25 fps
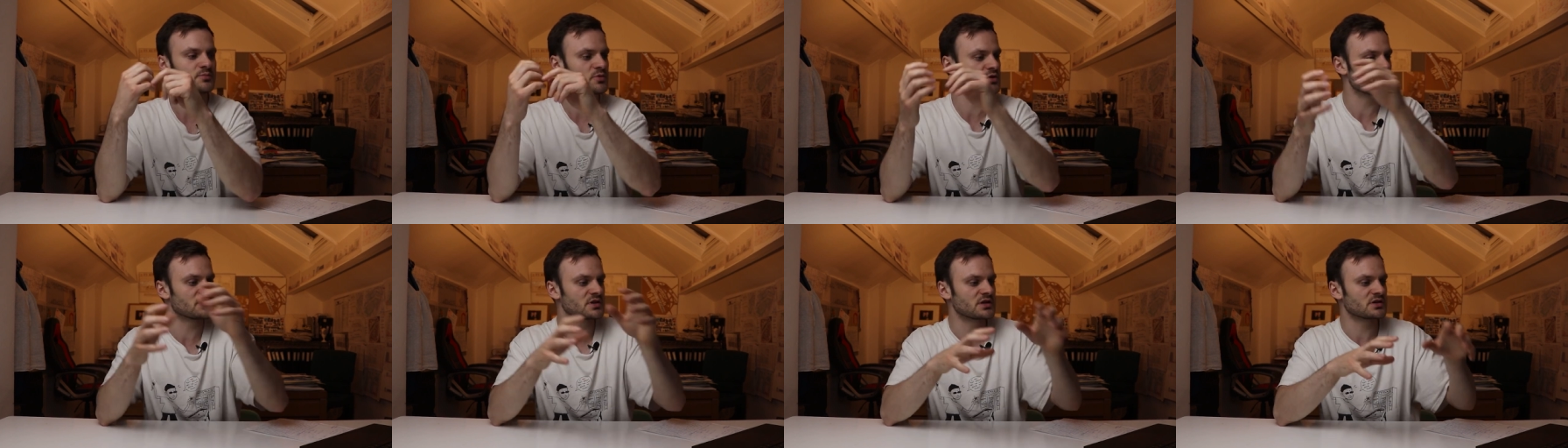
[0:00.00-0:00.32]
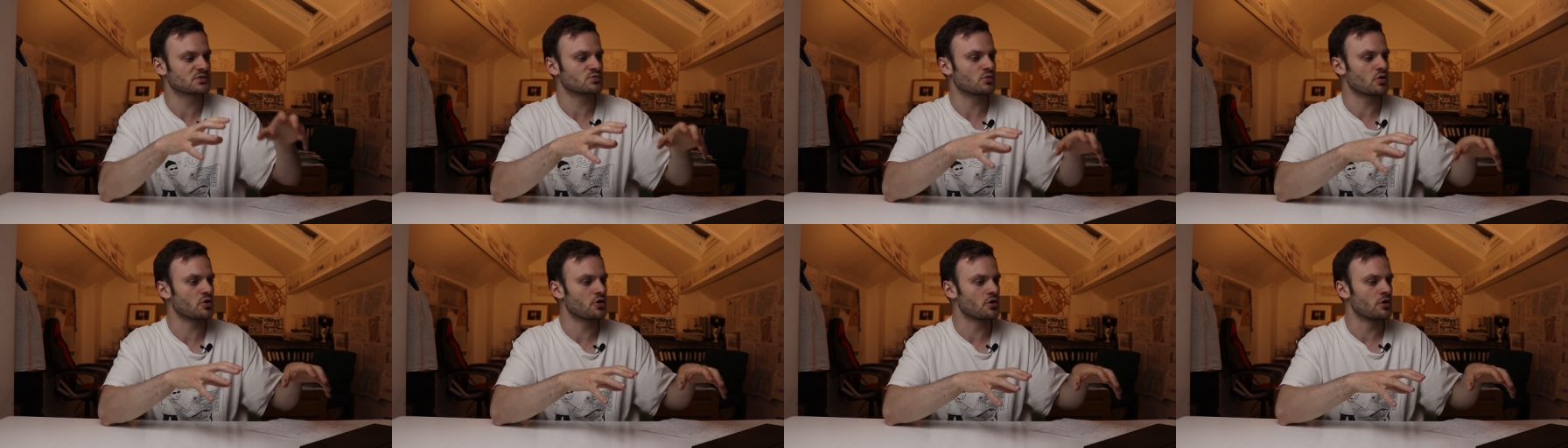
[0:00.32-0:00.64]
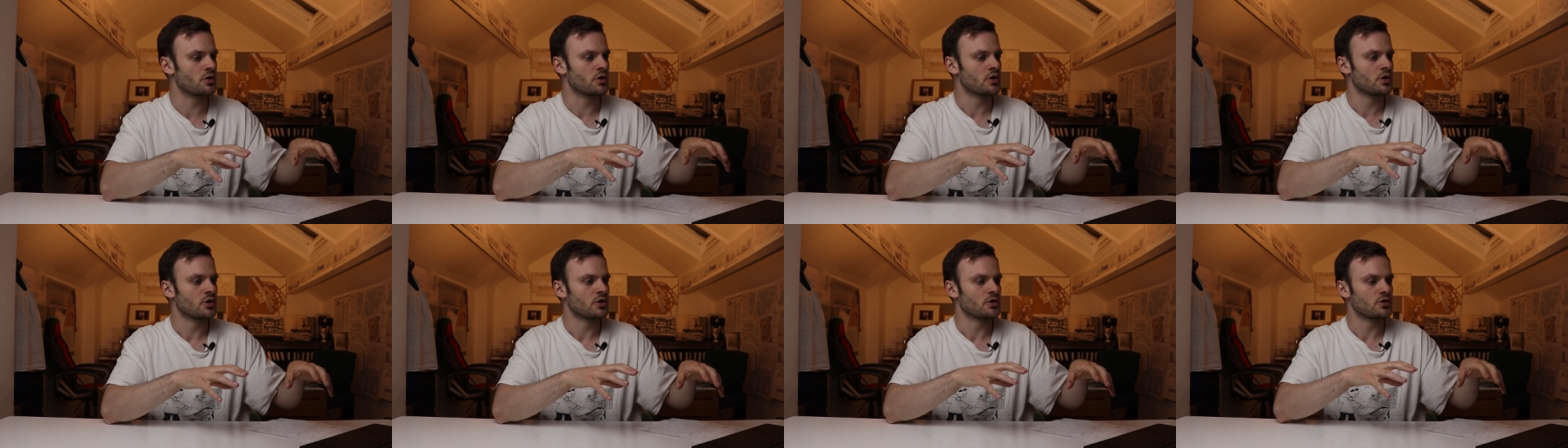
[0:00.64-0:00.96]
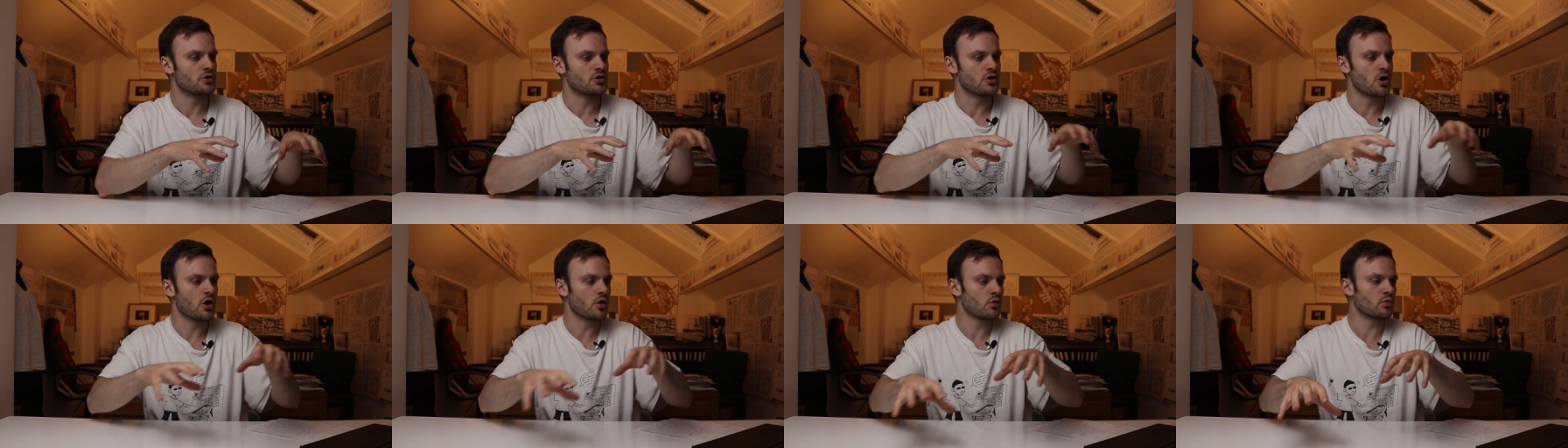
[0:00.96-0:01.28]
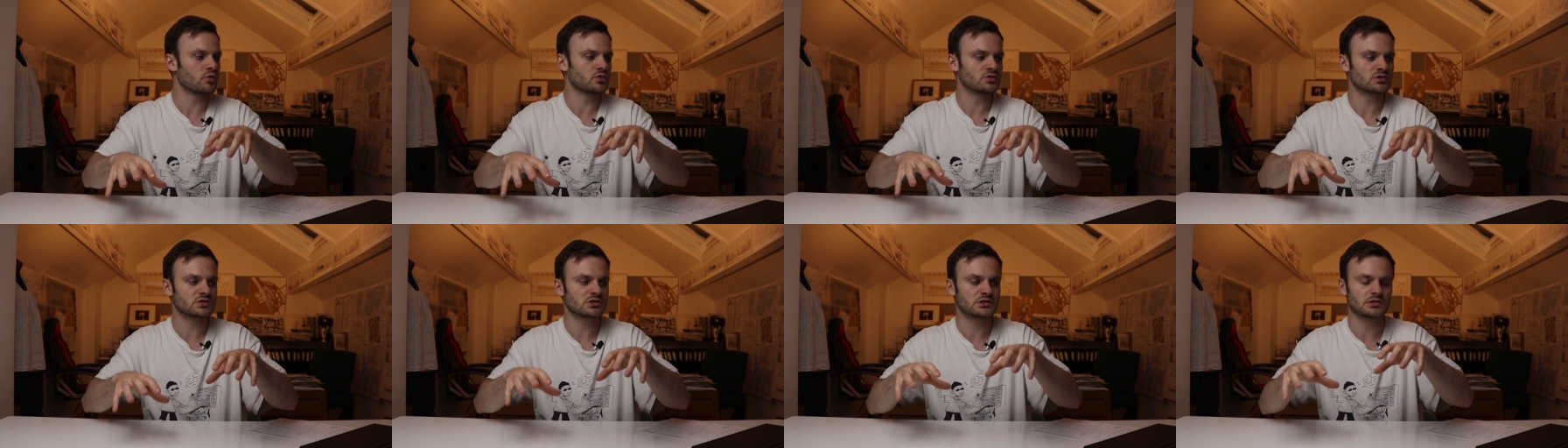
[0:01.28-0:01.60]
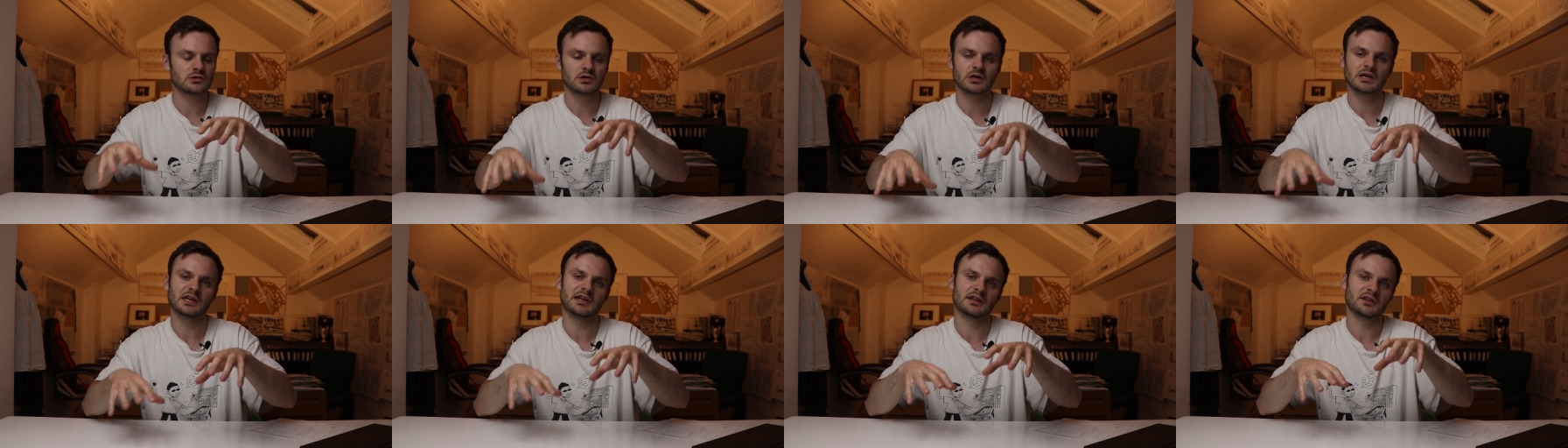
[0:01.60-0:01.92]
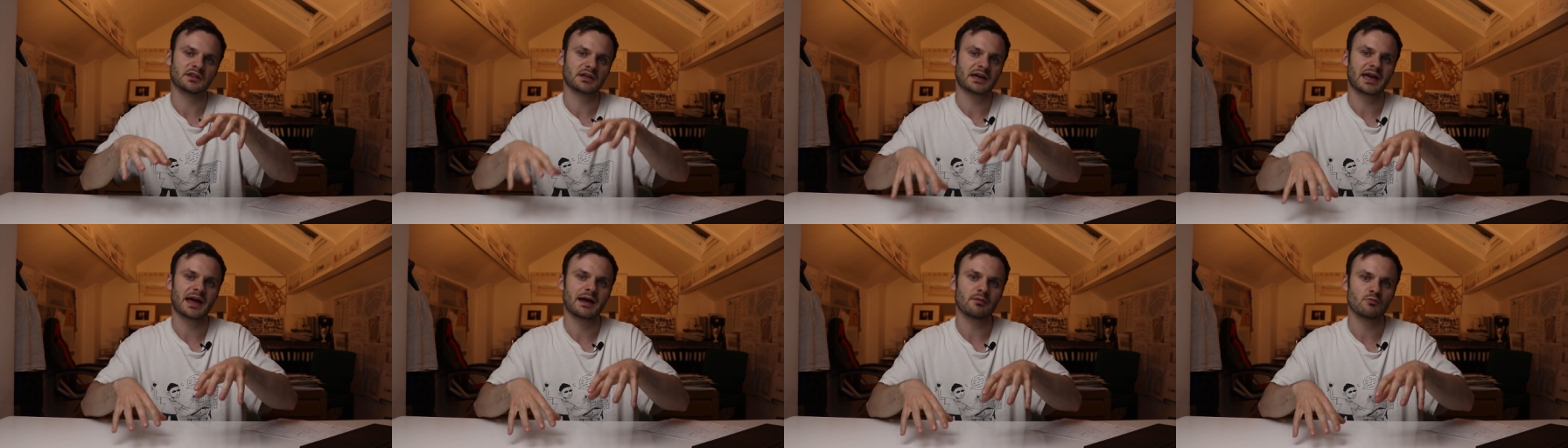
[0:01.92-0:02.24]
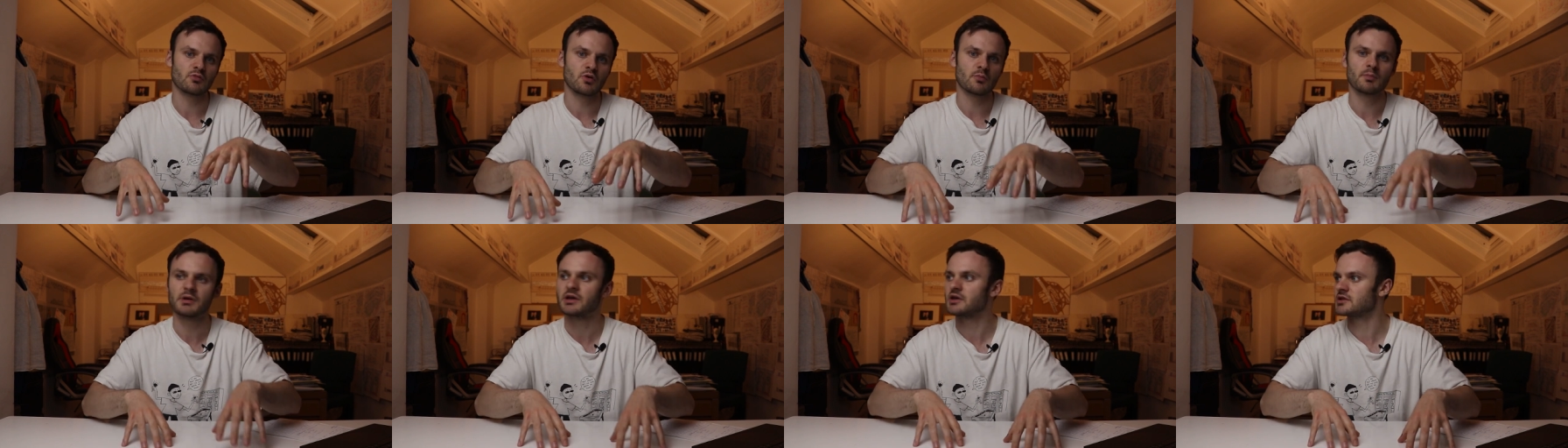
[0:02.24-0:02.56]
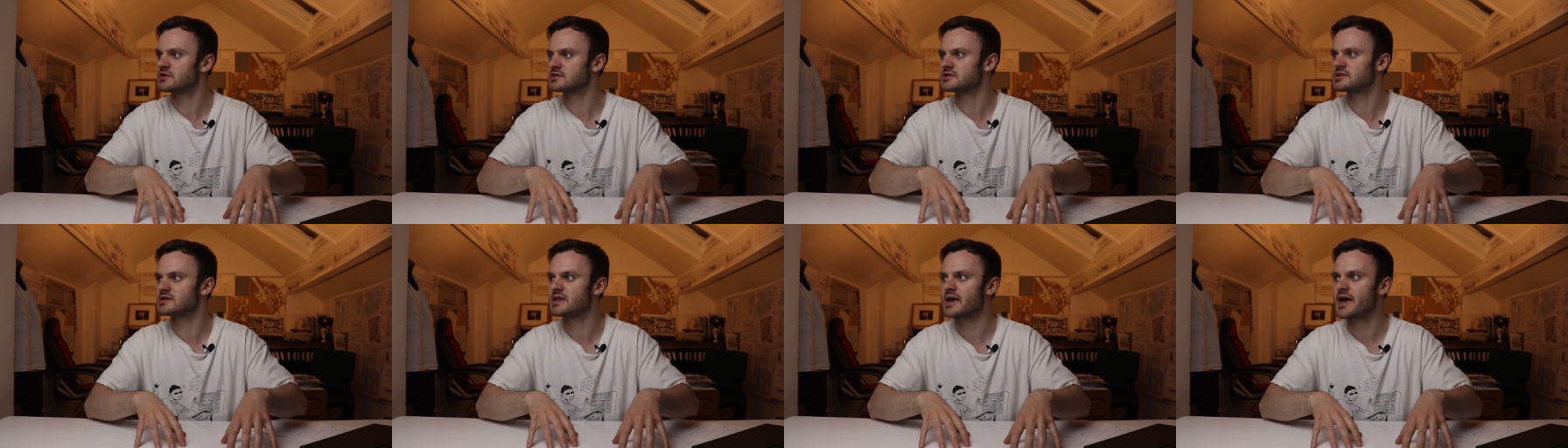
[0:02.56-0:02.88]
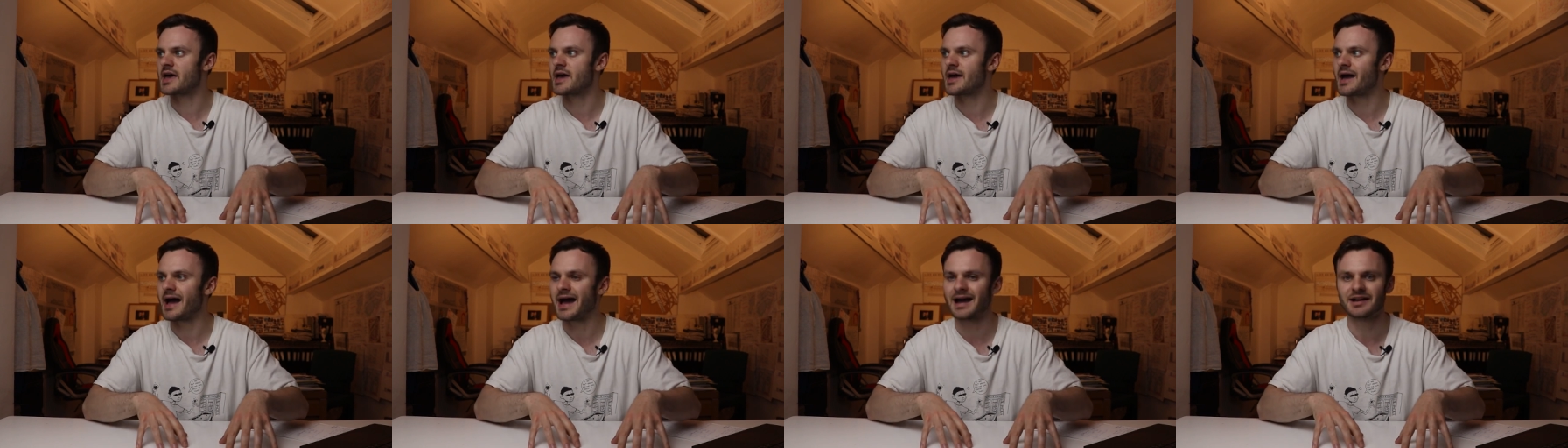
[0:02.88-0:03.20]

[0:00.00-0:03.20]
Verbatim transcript: But in this one, no one's looking at the camera because they're